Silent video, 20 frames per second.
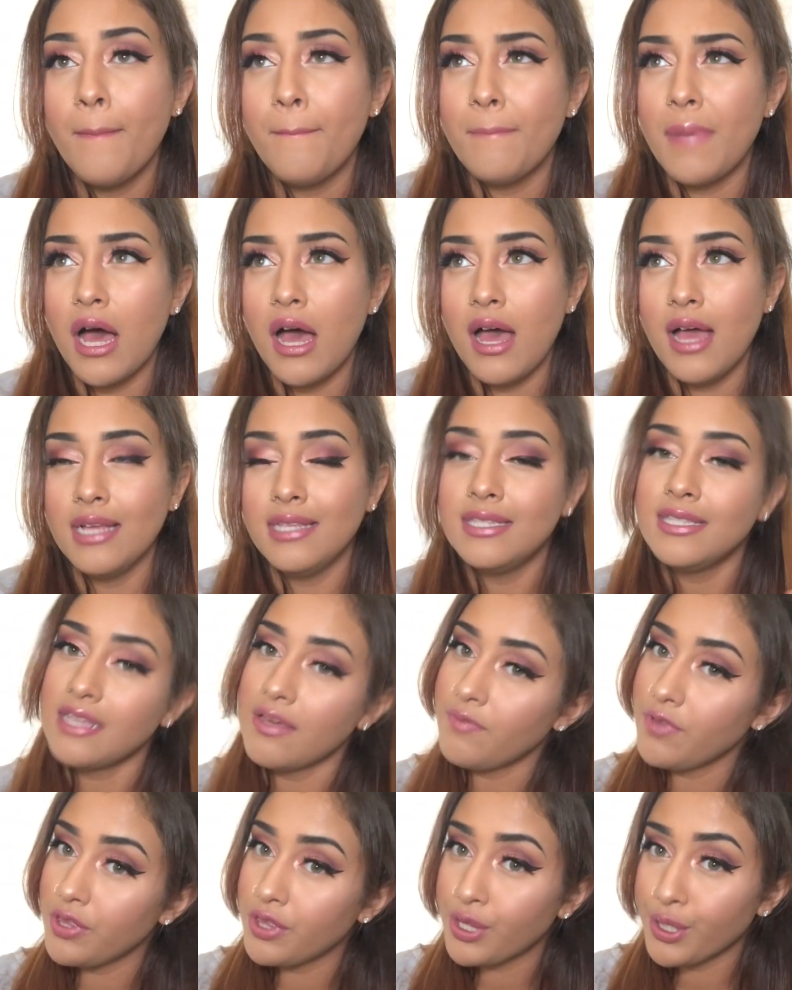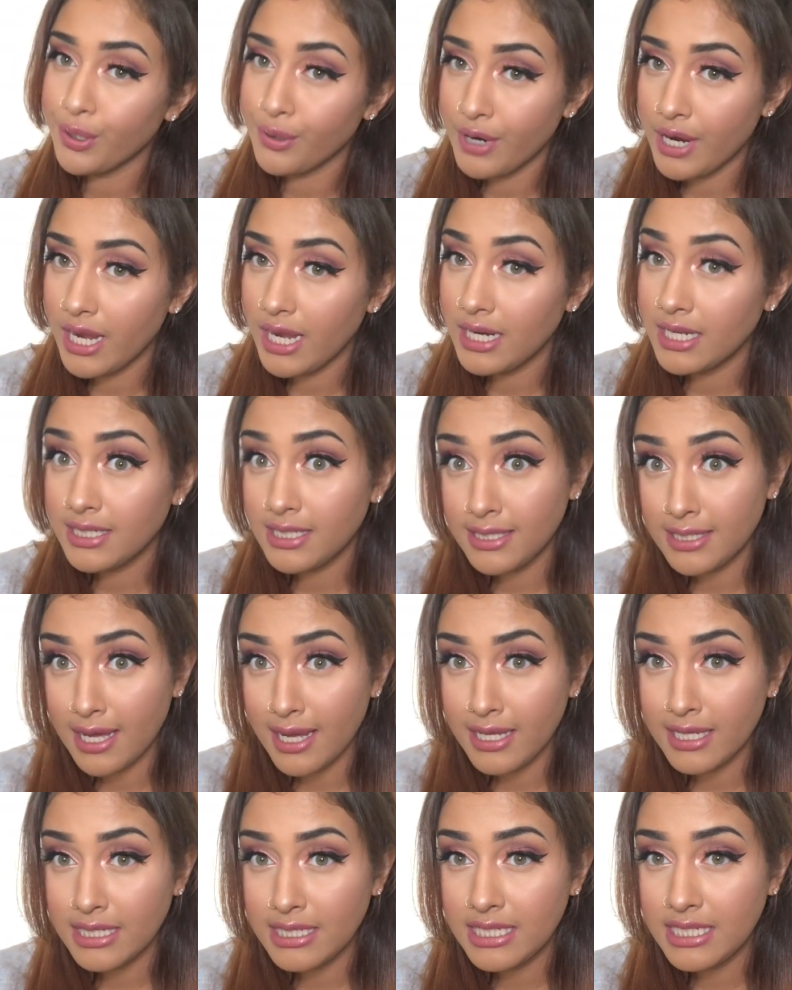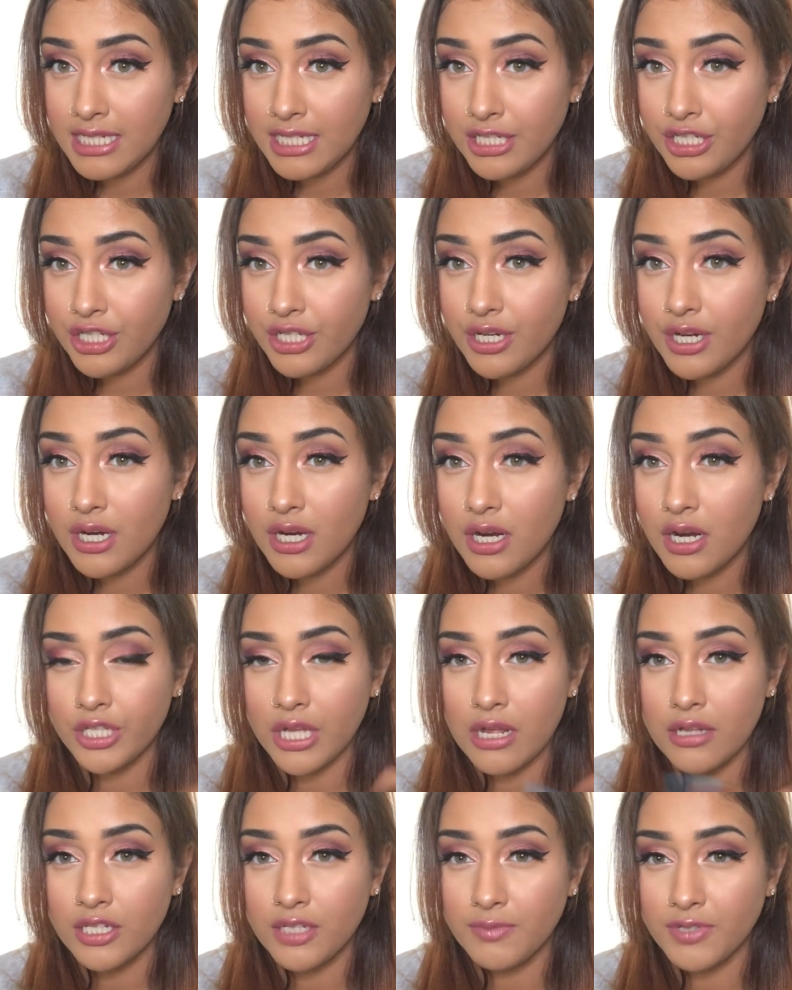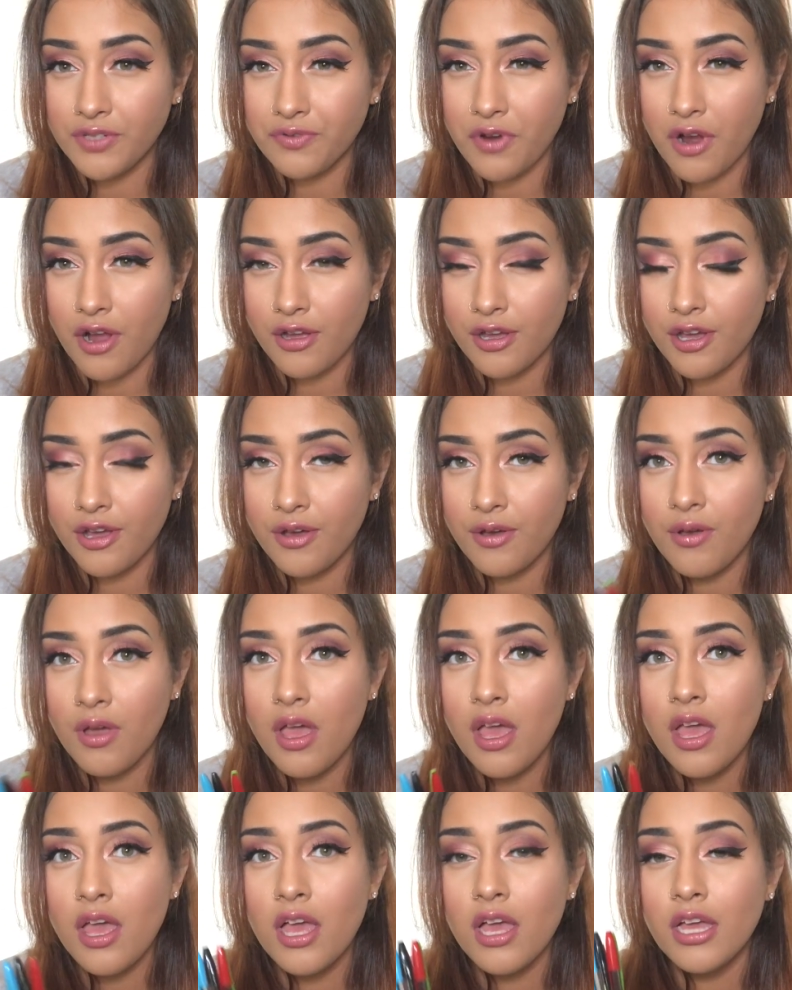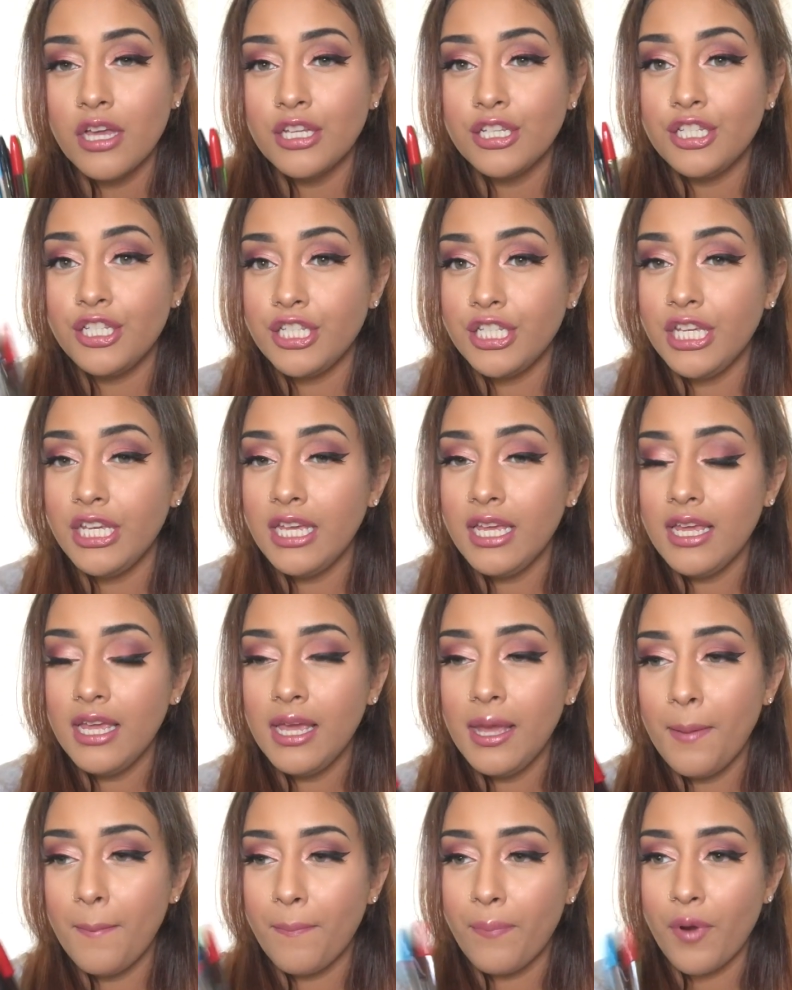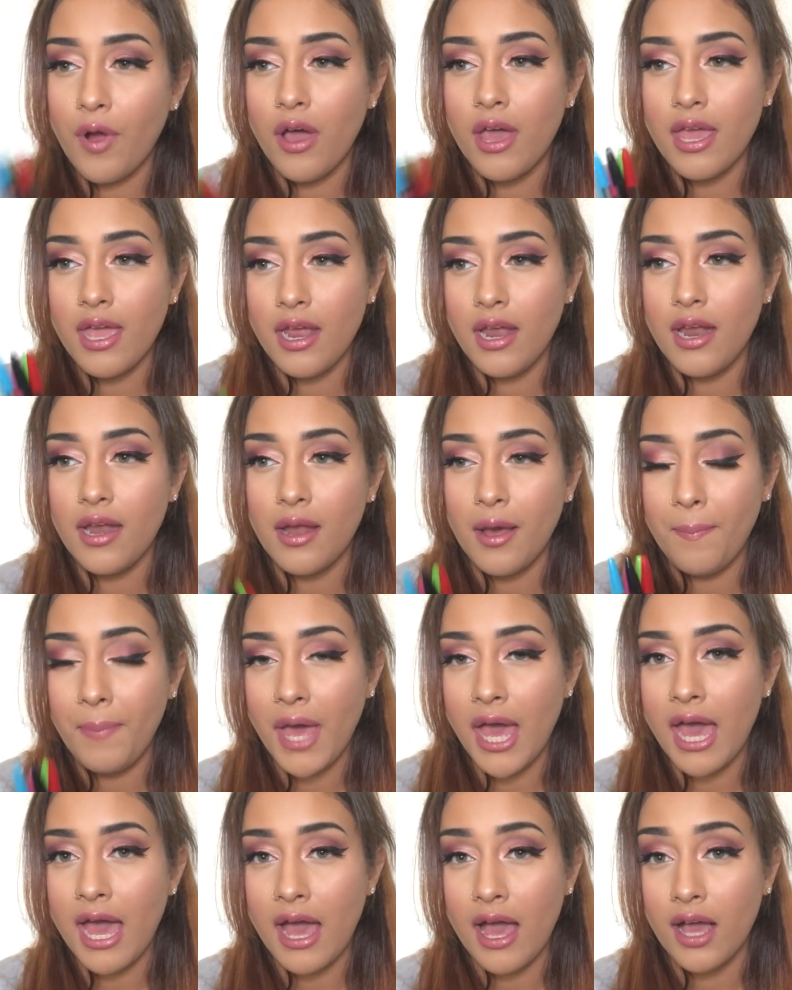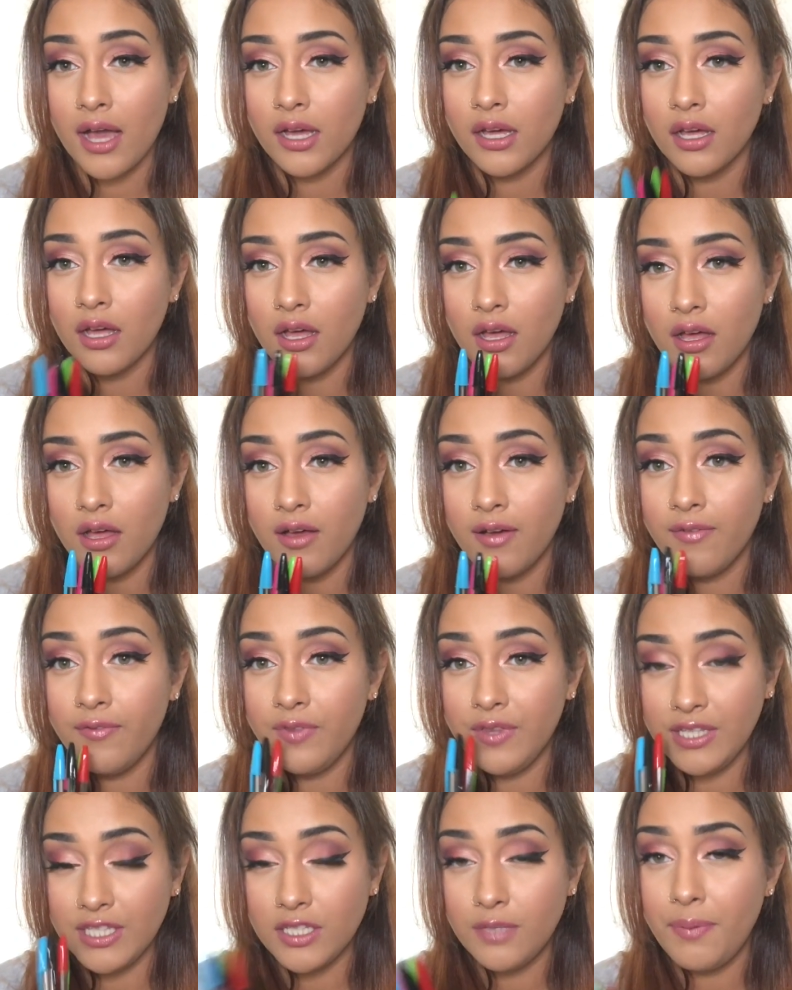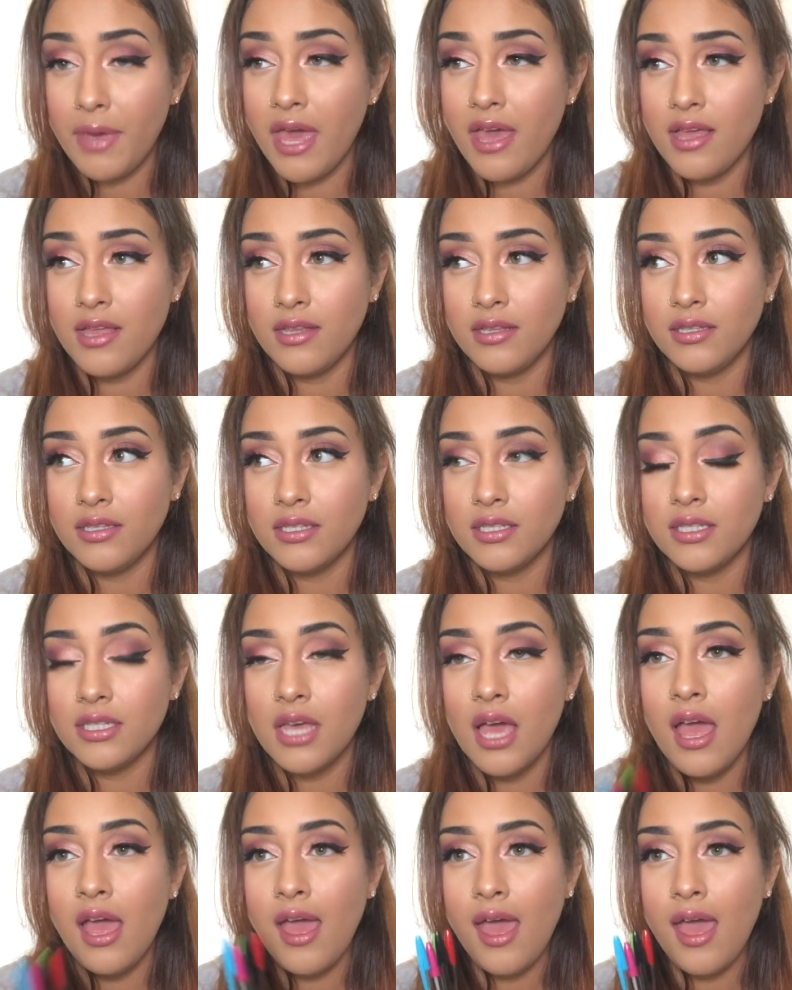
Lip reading: My 7th grade science teacher, shout out to Miss Rocco, she brought in a pack of these pens,